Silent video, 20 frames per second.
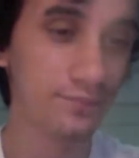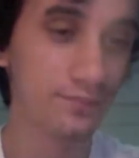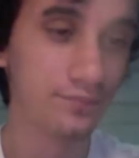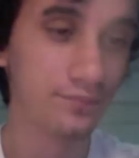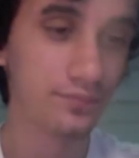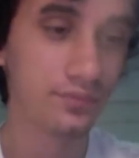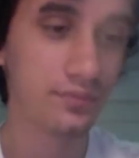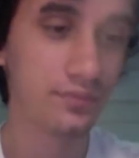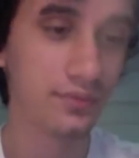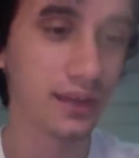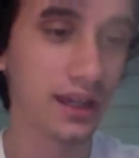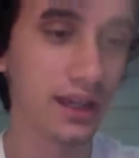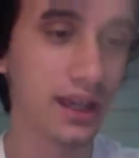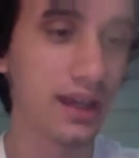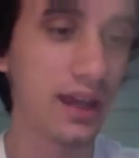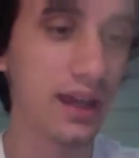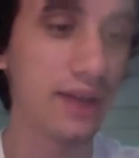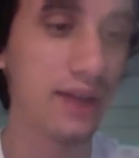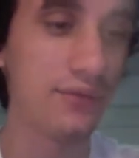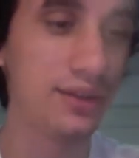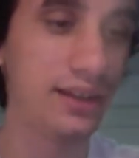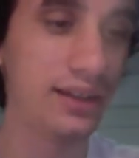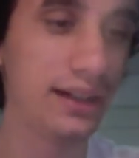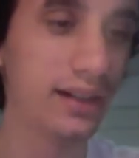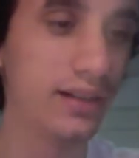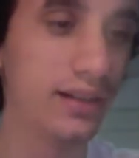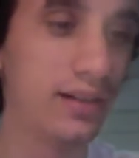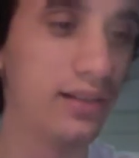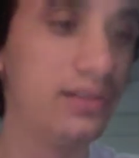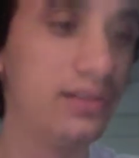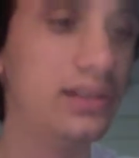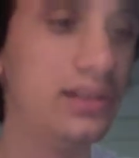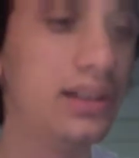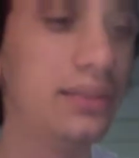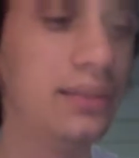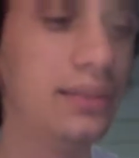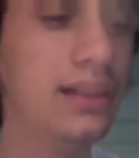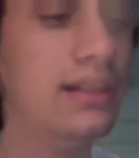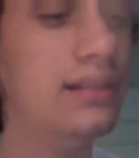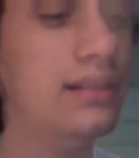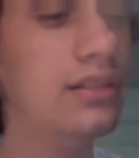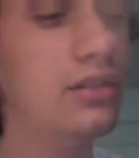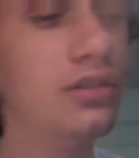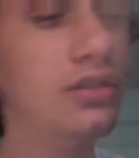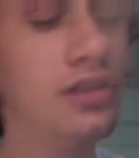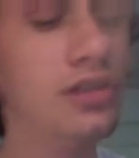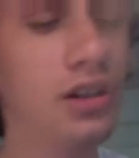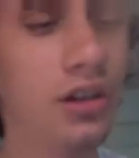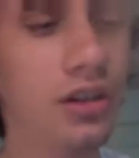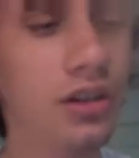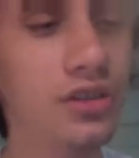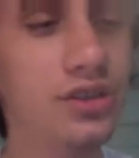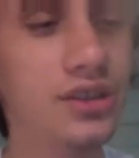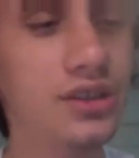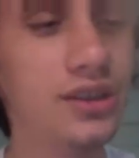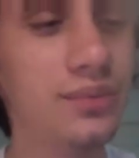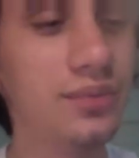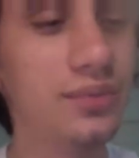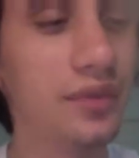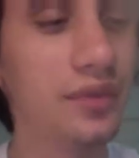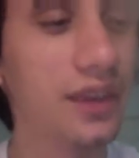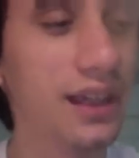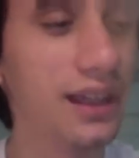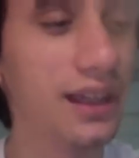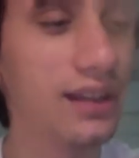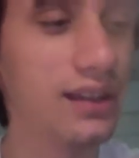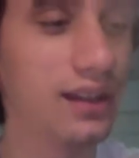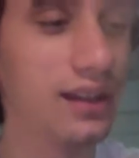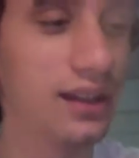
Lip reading: Like heavy ideology. I mean, there are some things like